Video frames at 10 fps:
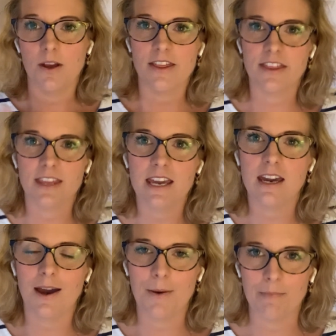think
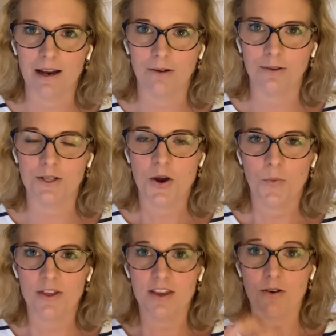about
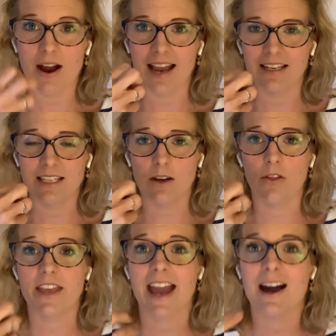whether you're acting on
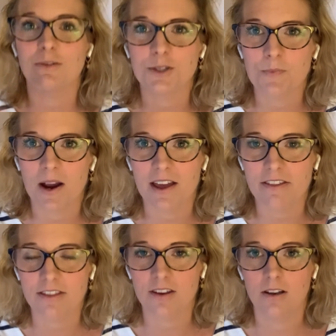the out
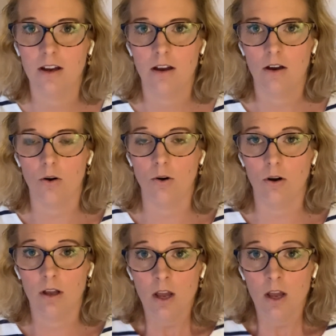breath or